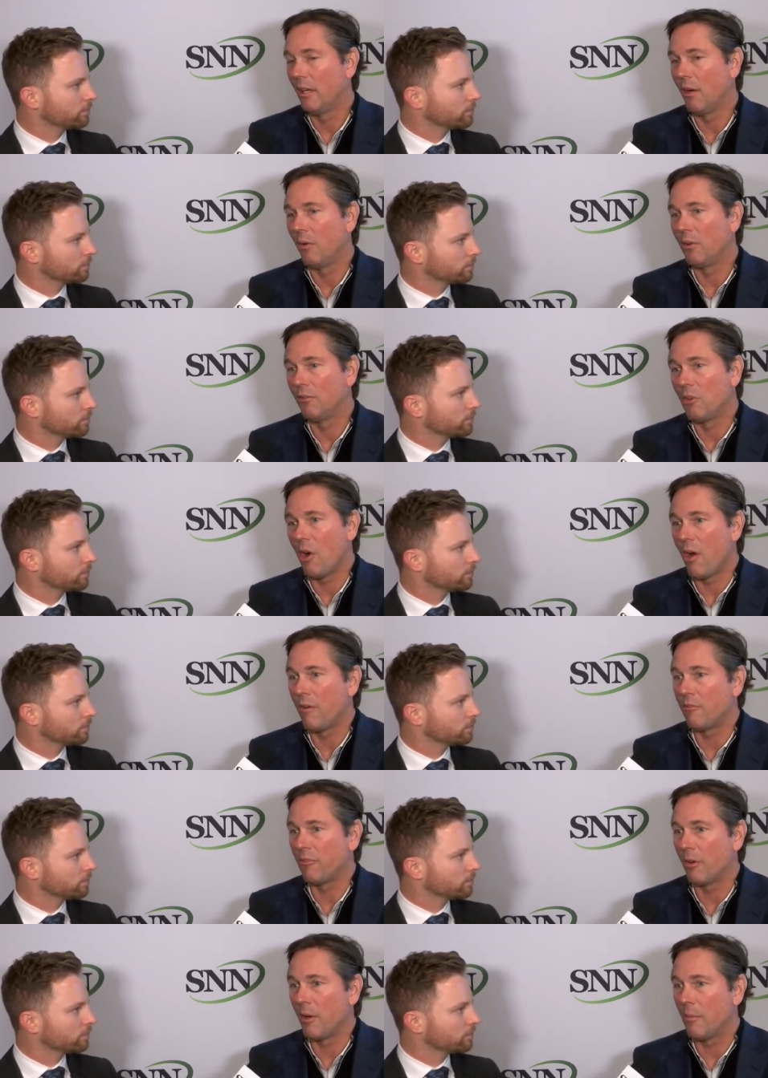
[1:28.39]
Speaker 1: Uh, we've
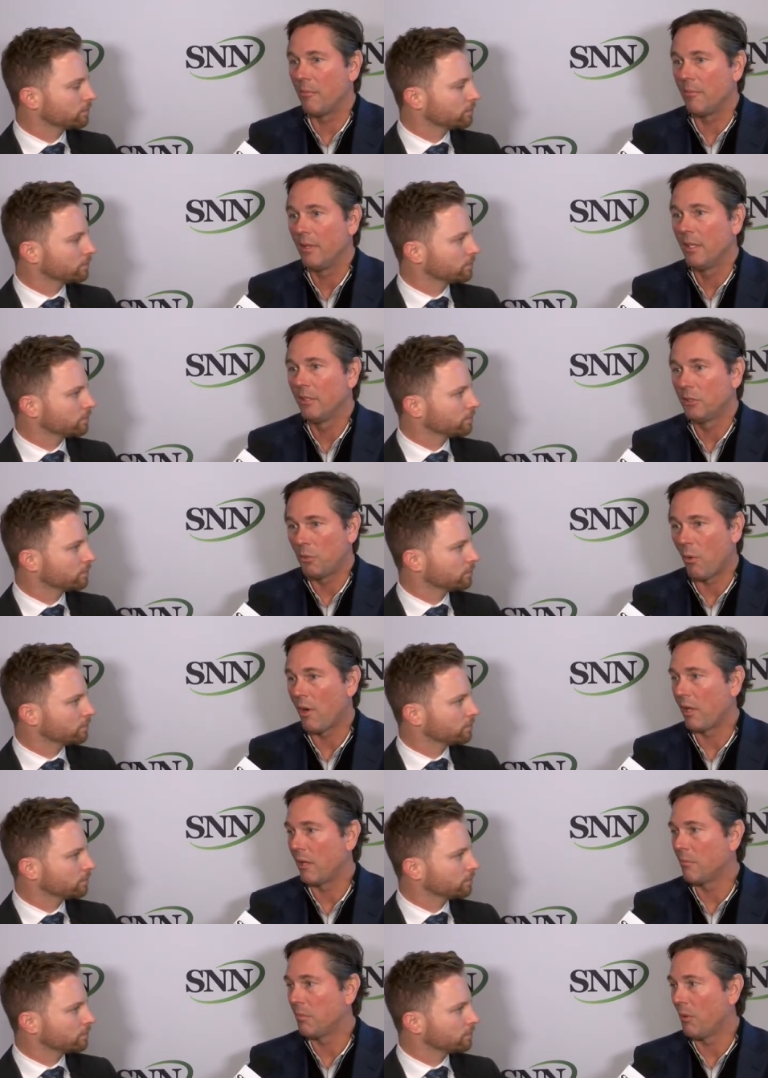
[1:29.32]
gone from
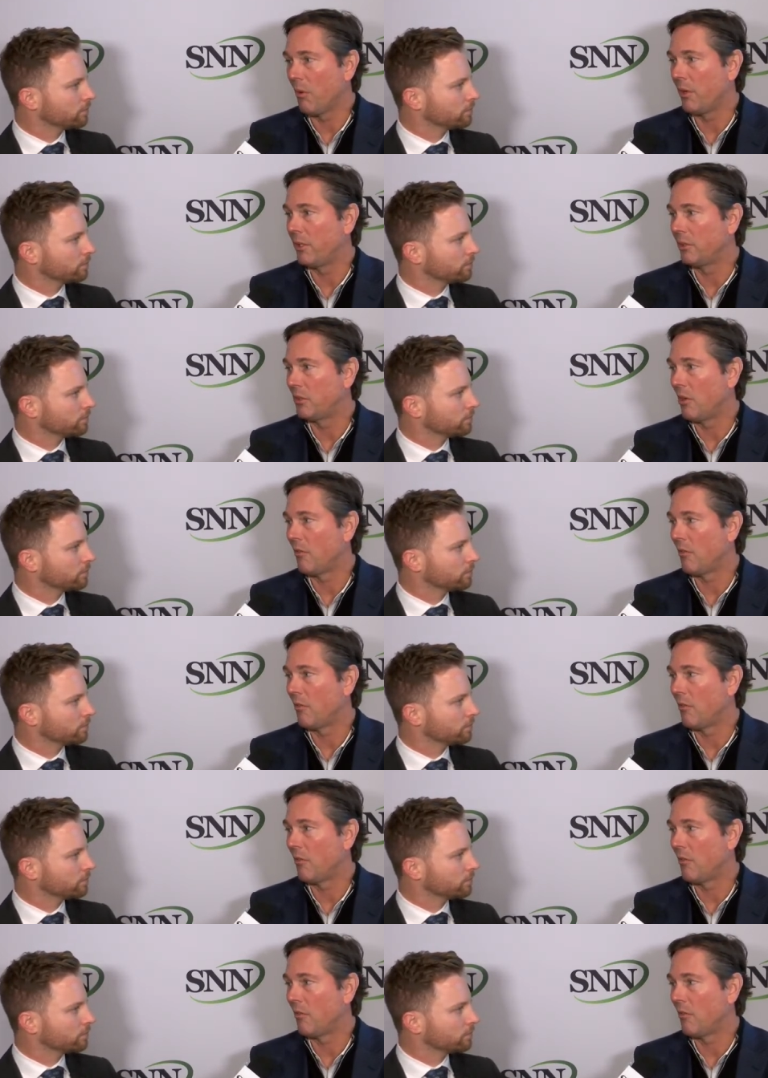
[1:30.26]
20 employees to